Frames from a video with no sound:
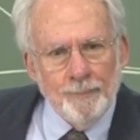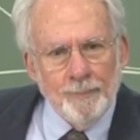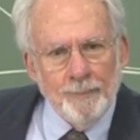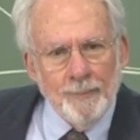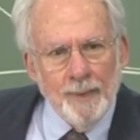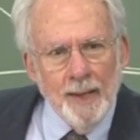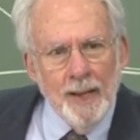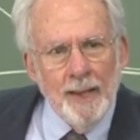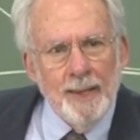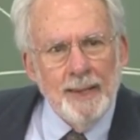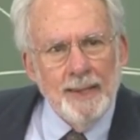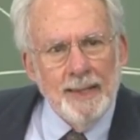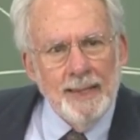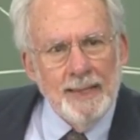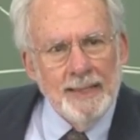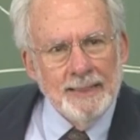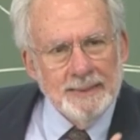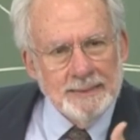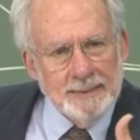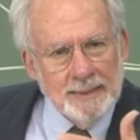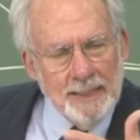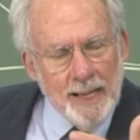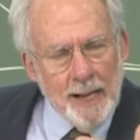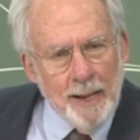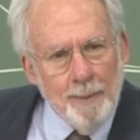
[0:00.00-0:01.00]
uh,
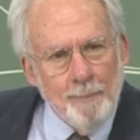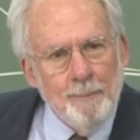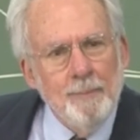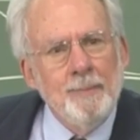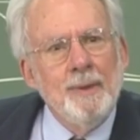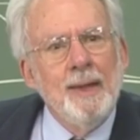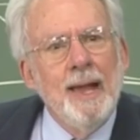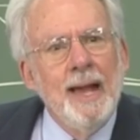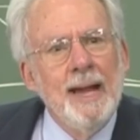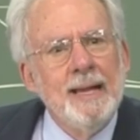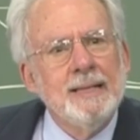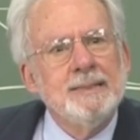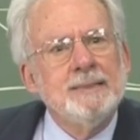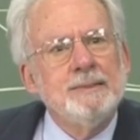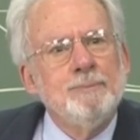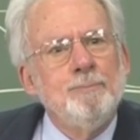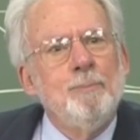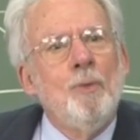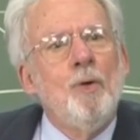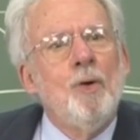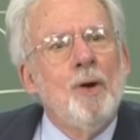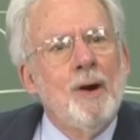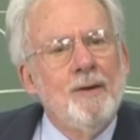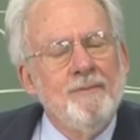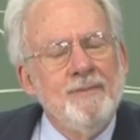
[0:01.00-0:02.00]
Islam has
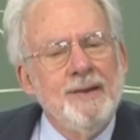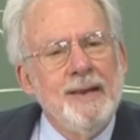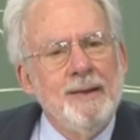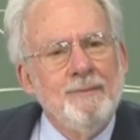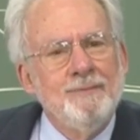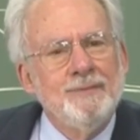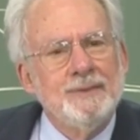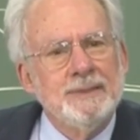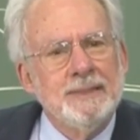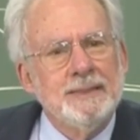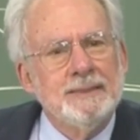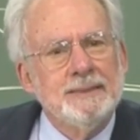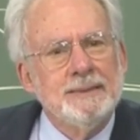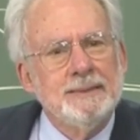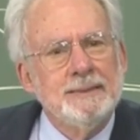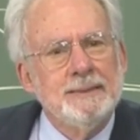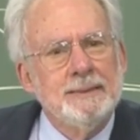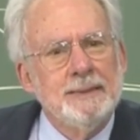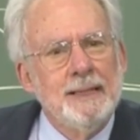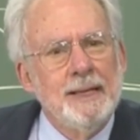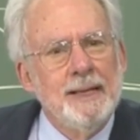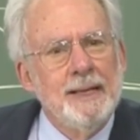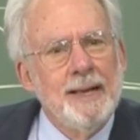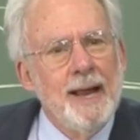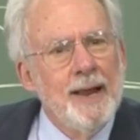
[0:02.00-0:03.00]
more of an emphasis.
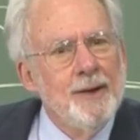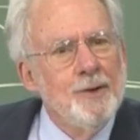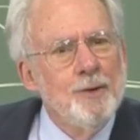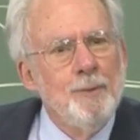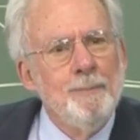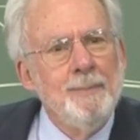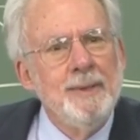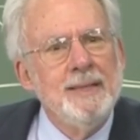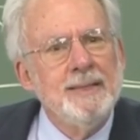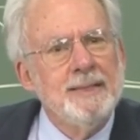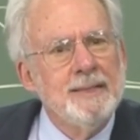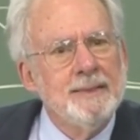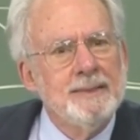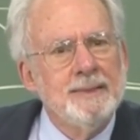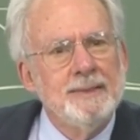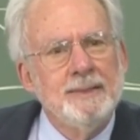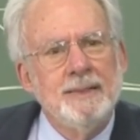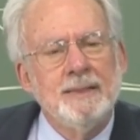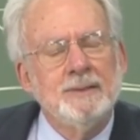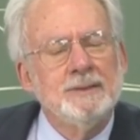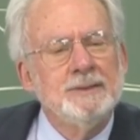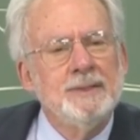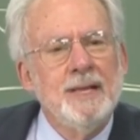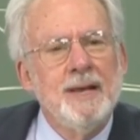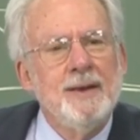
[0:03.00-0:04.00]
I don't mean that
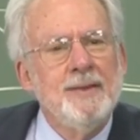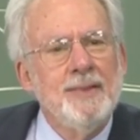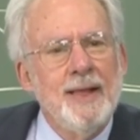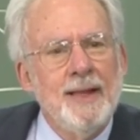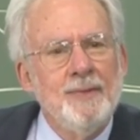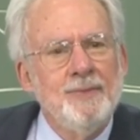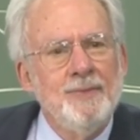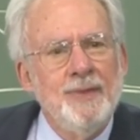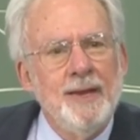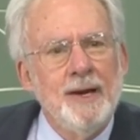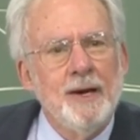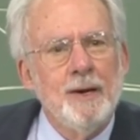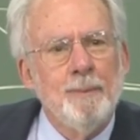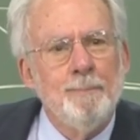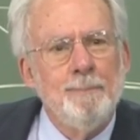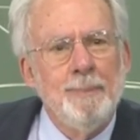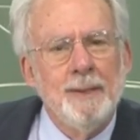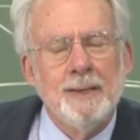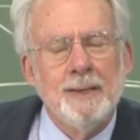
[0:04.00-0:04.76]
there's none of that there, but